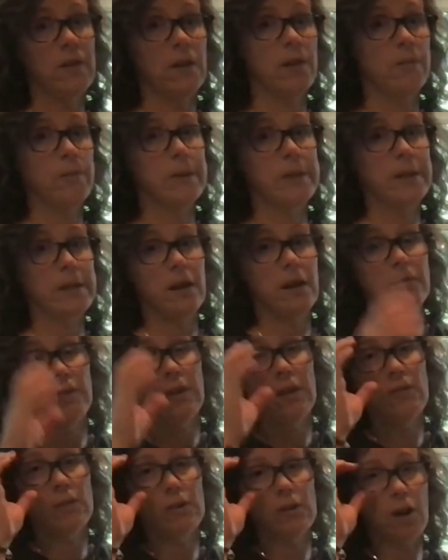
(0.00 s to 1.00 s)
I mean,
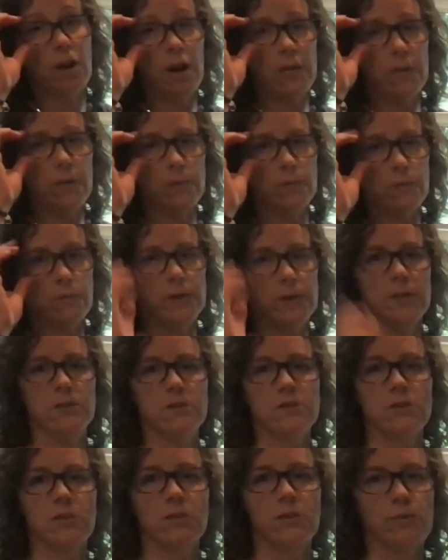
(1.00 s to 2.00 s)
never gotten them
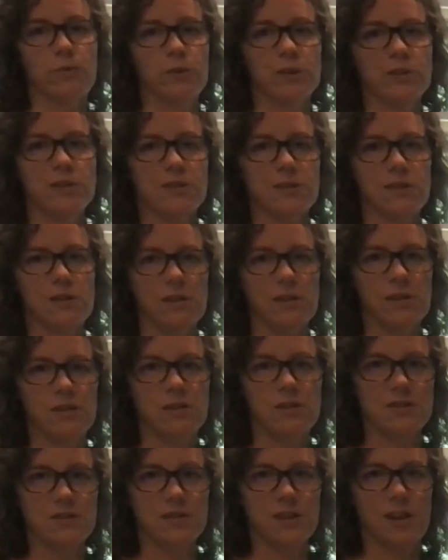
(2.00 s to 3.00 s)
into the freezer. They
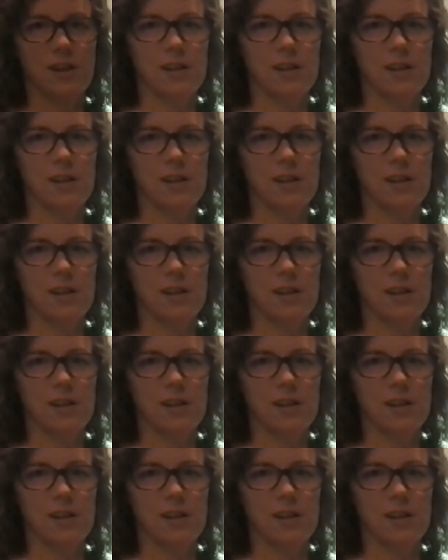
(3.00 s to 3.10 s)
just get